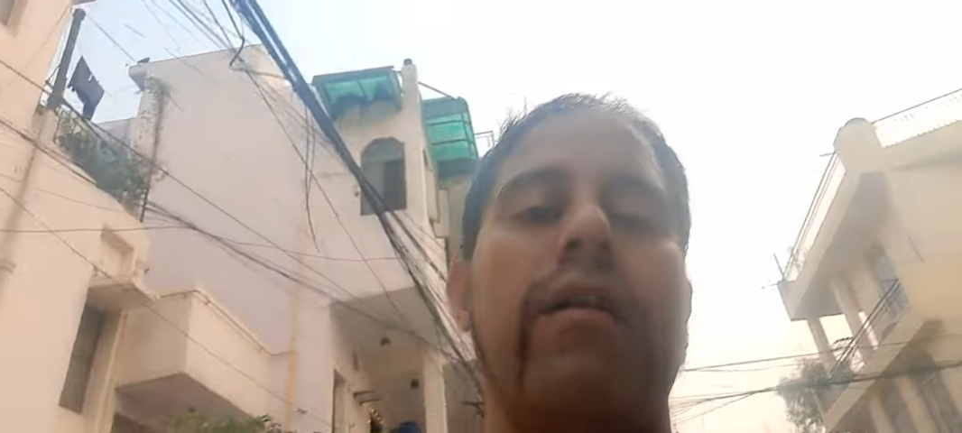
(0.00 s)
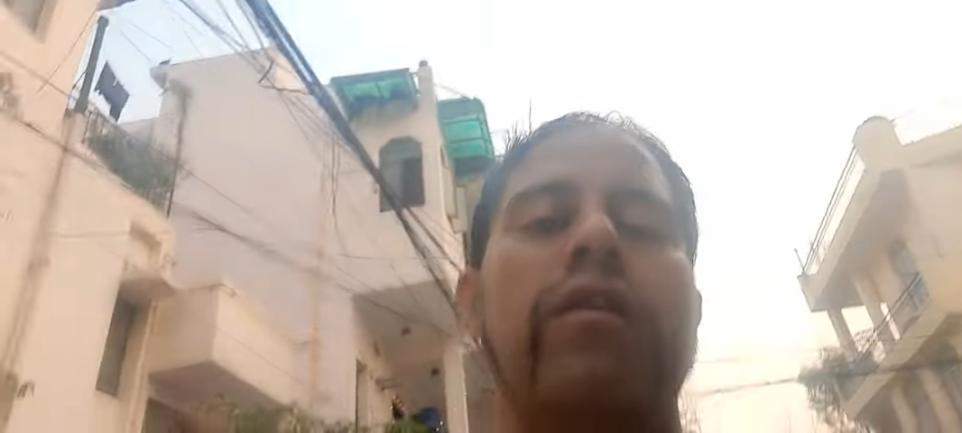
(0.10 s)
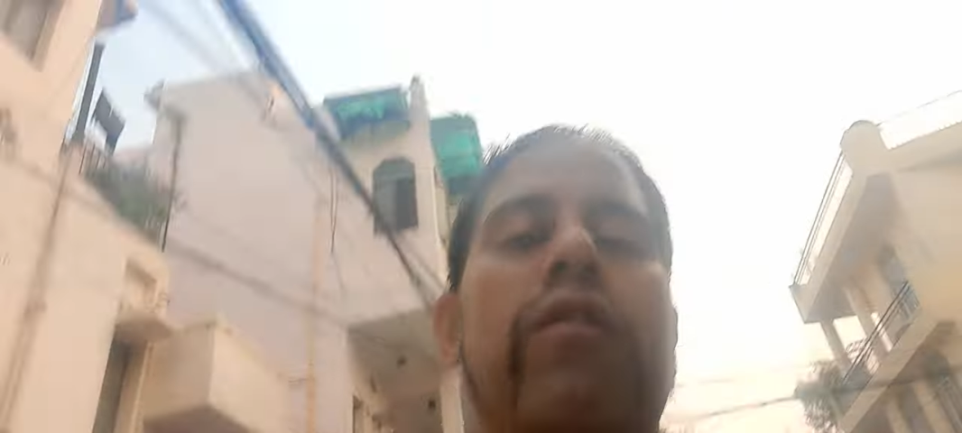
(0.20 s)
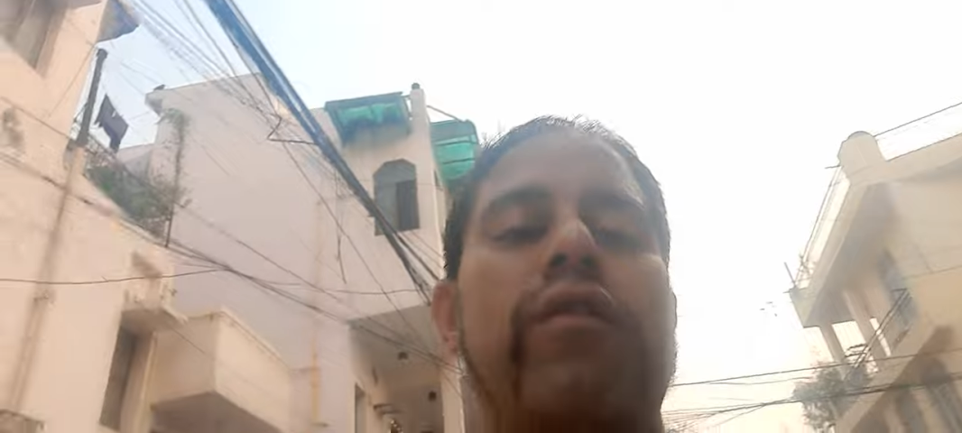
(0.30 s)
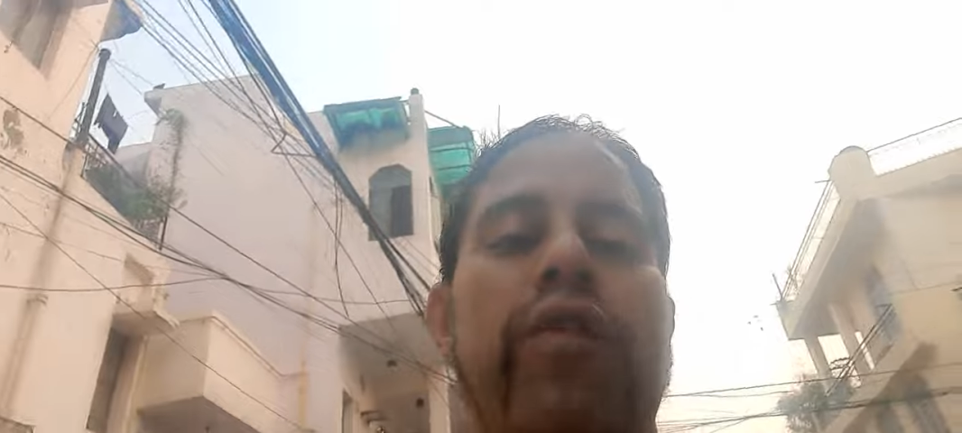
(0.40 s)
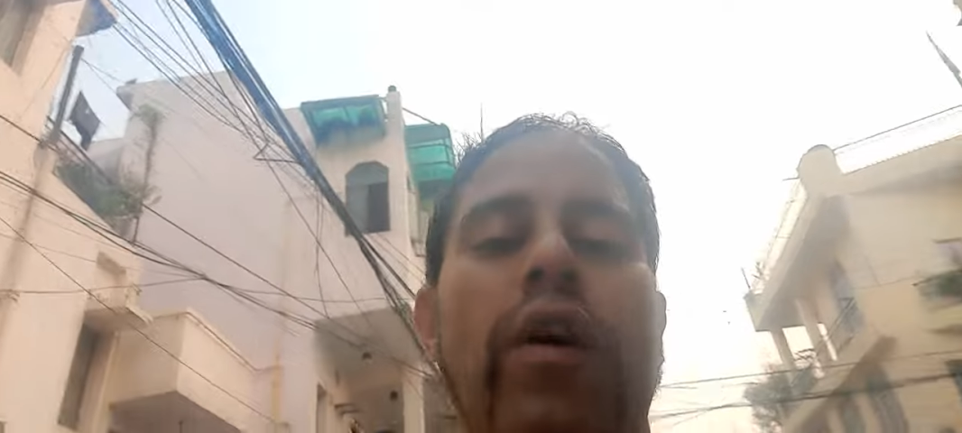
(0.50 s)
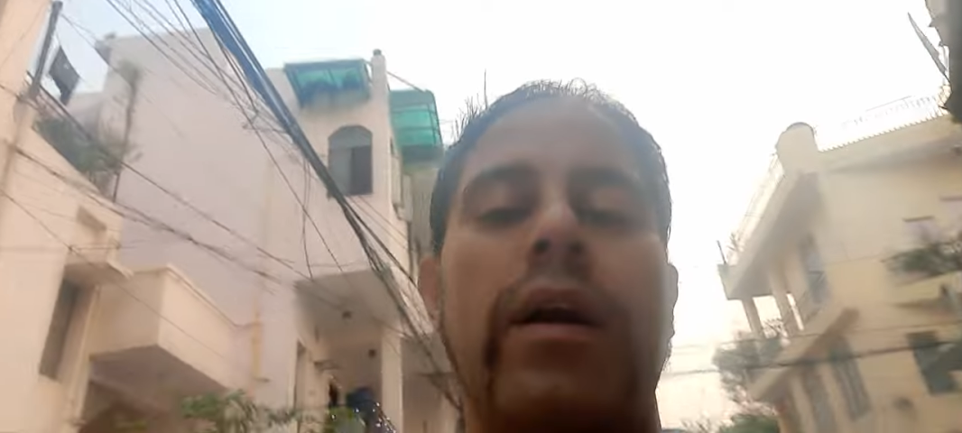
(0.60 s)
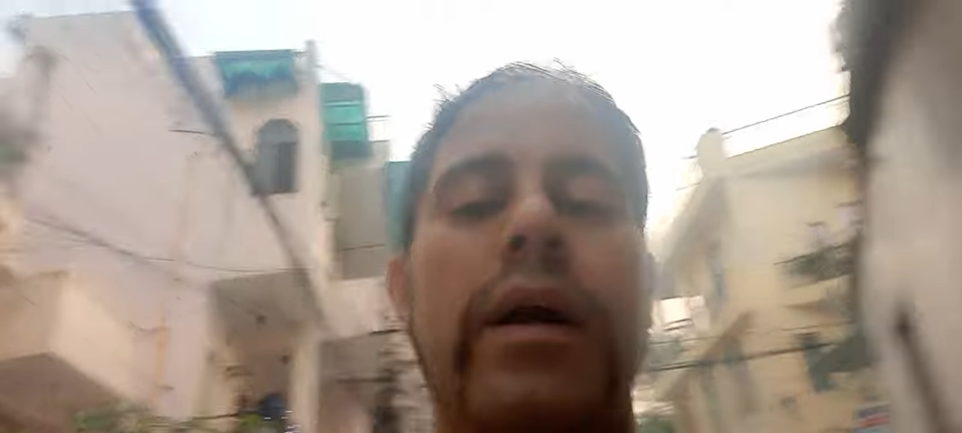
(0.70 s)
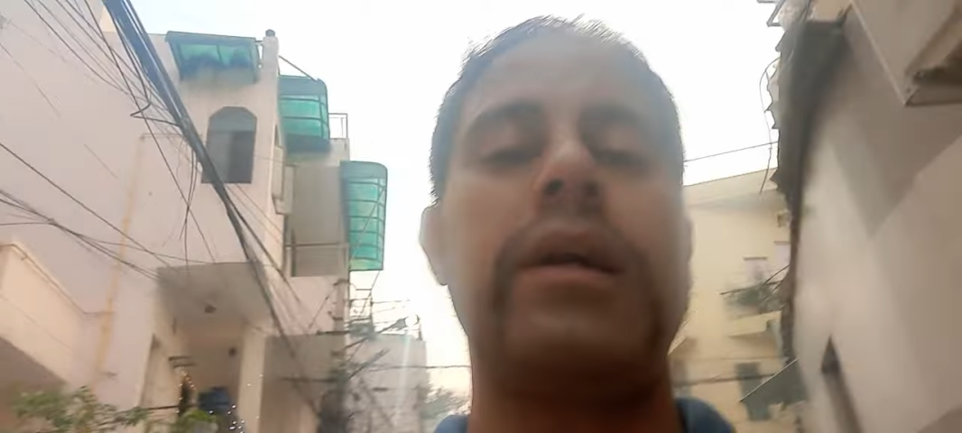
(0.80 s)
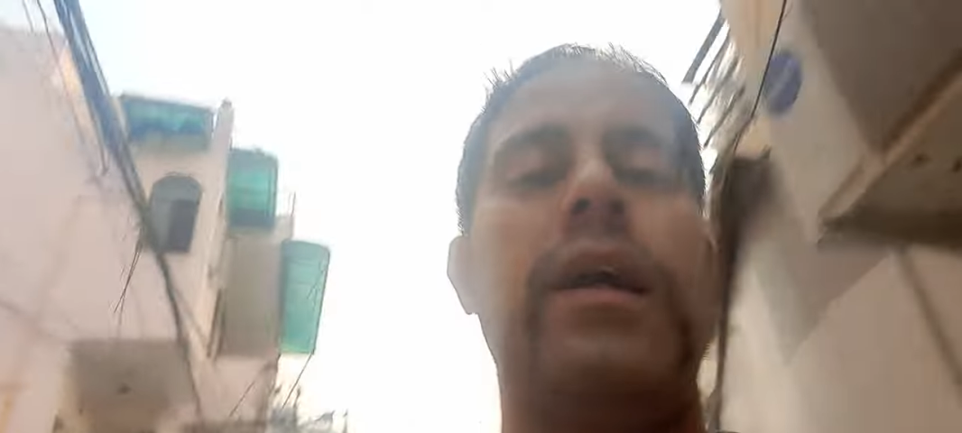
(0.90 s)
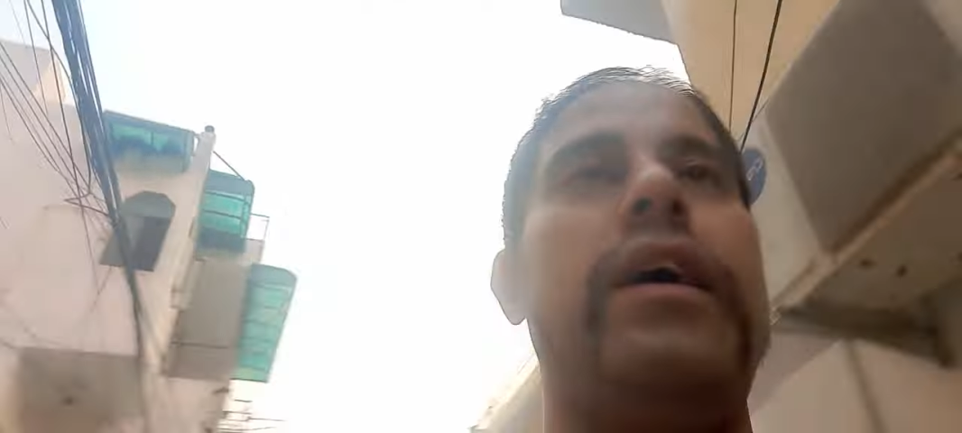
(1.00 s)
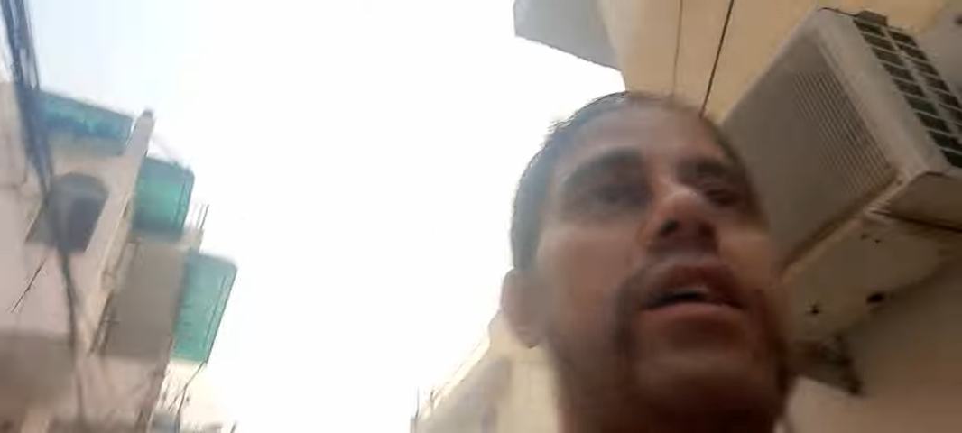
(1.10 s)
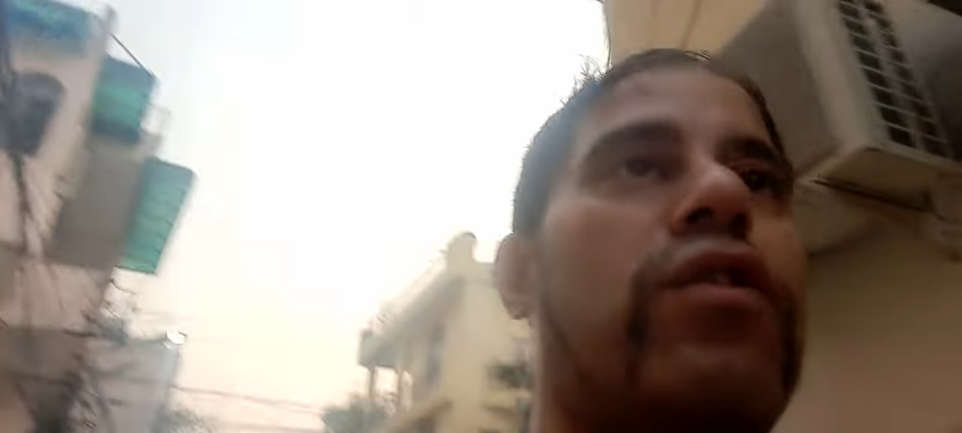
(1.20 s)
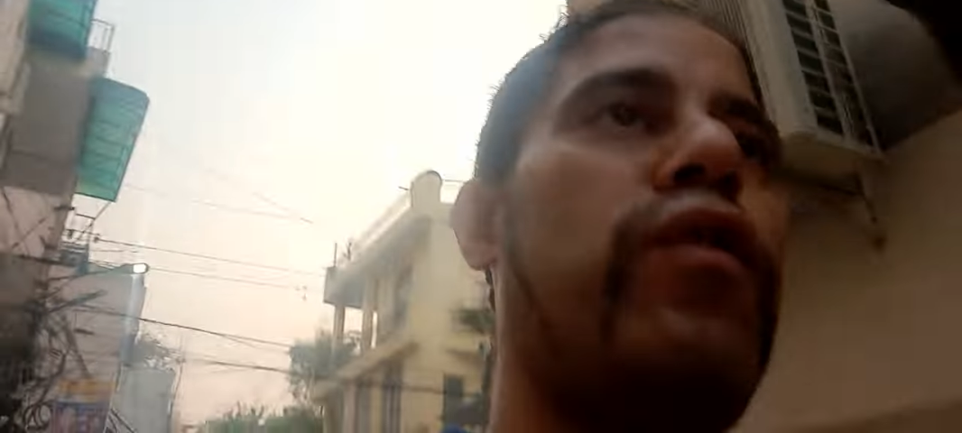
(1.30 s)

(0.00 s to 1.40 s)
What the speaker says: for at least